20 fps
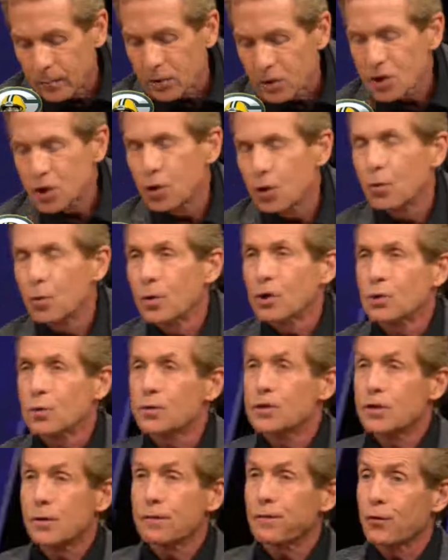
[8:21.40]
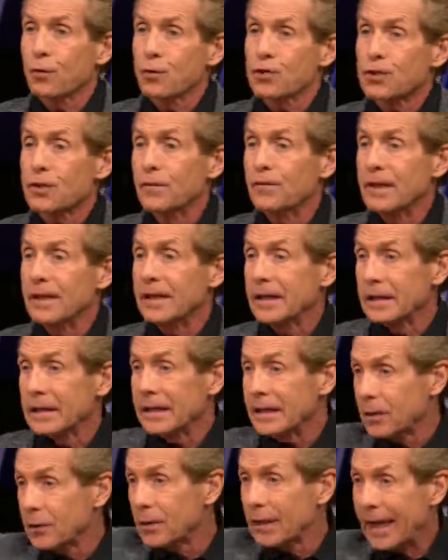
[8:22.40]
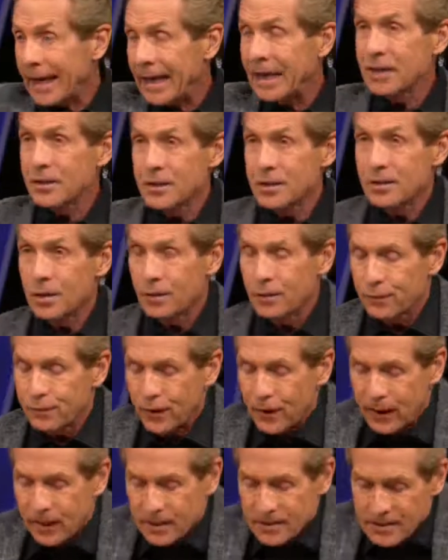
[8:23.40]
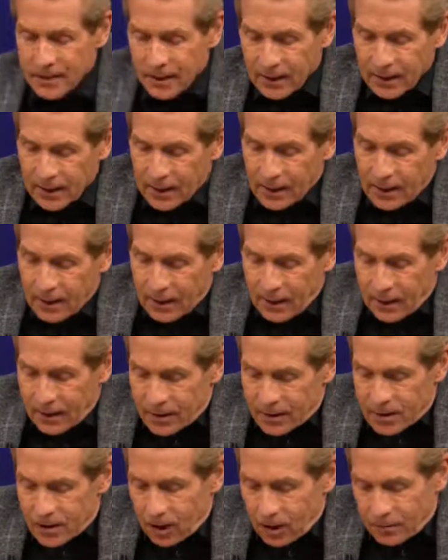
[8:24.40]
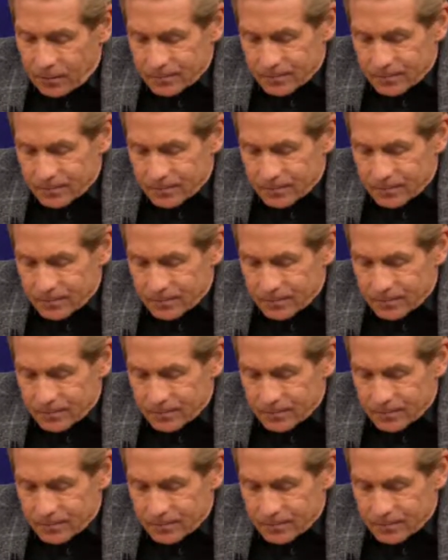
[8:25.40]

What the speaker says: 2, which was the first of the illegal hands to the face. So